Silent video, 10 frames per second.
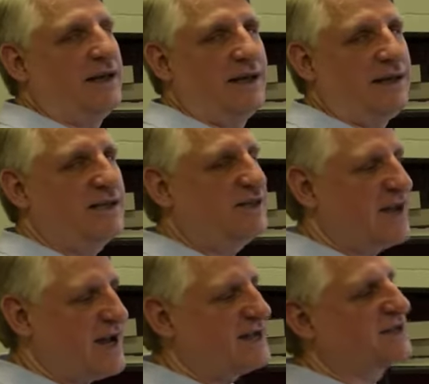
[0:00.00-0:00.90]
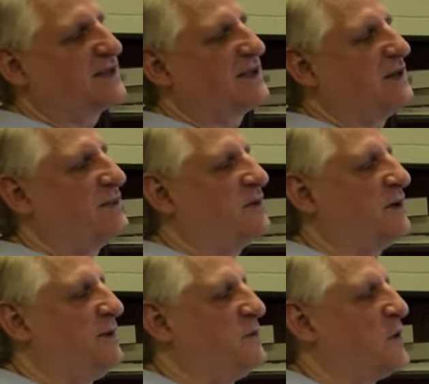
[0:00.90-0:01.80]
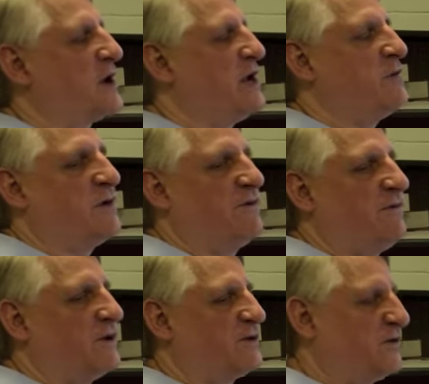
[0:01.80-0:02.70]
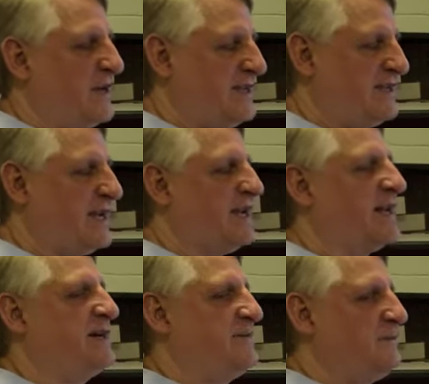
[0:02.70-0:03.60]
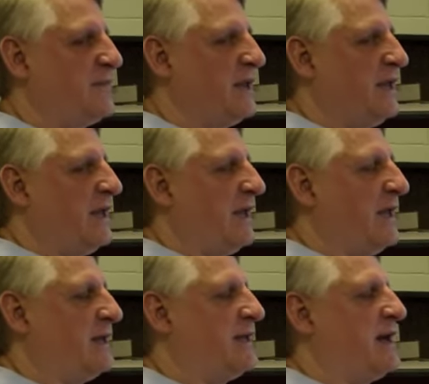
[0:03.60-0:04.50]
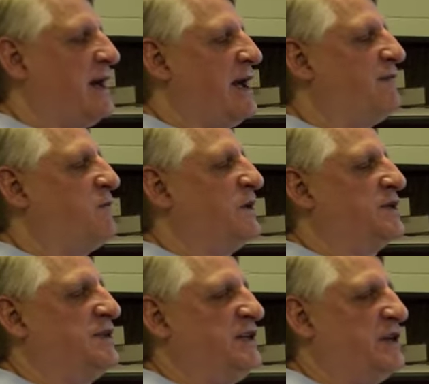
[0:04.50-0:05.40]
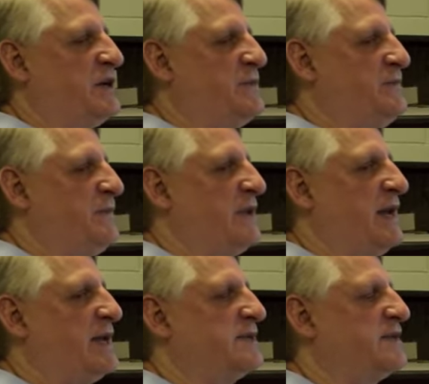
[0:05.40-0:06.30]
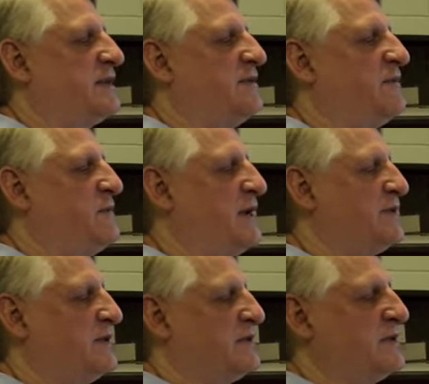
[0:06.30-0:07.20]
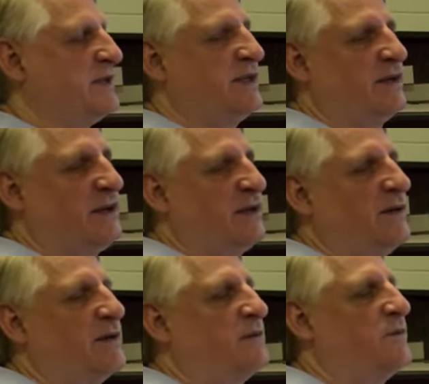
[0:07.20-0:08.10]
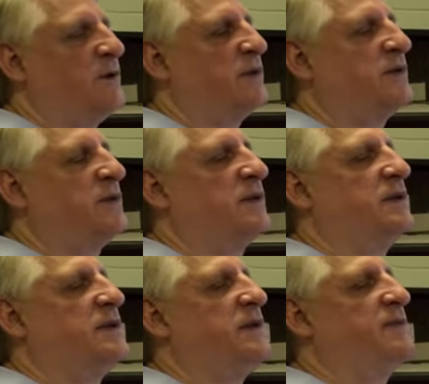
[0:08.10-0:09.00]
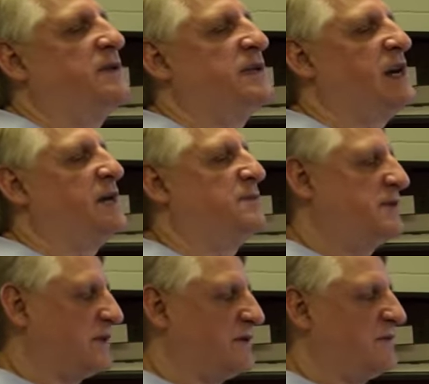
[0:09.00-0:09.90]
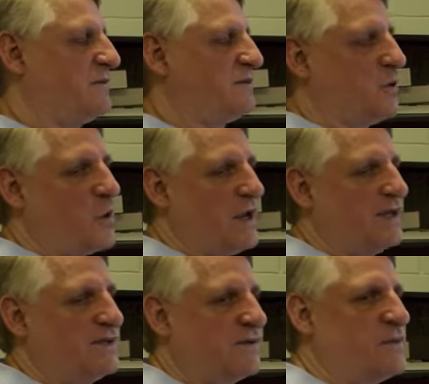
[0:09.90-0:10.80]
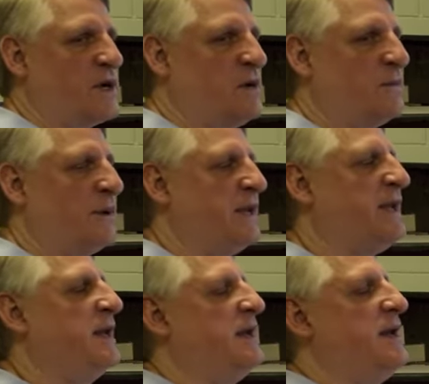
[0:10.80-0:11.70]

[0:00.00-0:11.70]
In this task, I'm going to be working with filtering data, and I have a worksheet up that has information on it with different types of toys from a company,